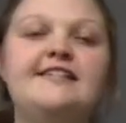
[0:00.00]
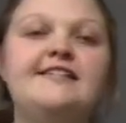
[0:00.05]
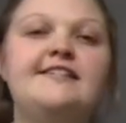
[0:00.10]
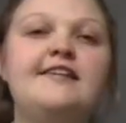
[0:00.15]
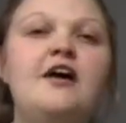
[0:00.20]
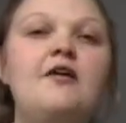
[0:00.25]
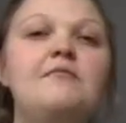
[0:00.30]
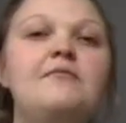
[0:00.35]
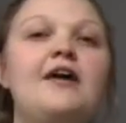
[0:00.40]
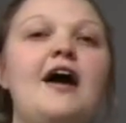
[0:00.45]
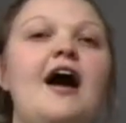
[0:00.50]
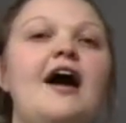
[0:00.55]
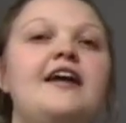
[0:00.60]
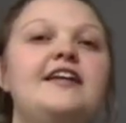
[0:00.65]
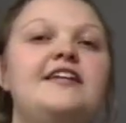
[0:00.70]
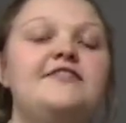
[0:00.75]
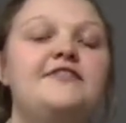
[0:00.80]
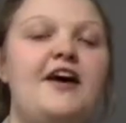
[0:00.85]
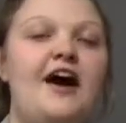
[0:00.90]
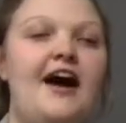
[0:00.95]
some
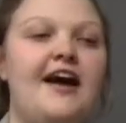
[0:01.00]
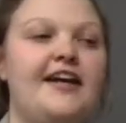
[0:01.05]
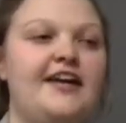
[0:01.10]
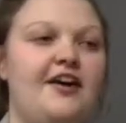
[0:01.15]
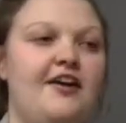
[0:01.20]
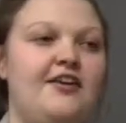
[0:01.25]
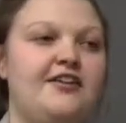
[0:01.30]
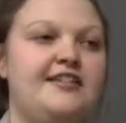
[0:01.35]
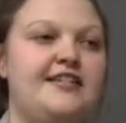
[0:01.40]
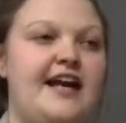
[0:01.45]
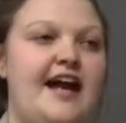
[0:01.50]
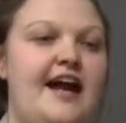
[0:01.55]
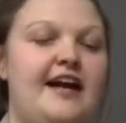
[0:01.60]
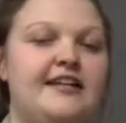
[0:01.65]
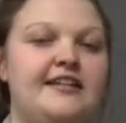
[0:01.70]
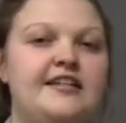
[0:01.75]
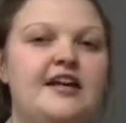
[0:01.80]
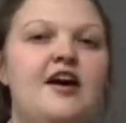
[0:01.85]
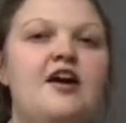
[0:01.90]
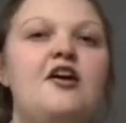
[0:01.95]
kind of eye
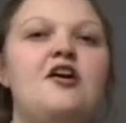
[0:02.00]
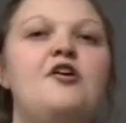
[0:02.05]
contact.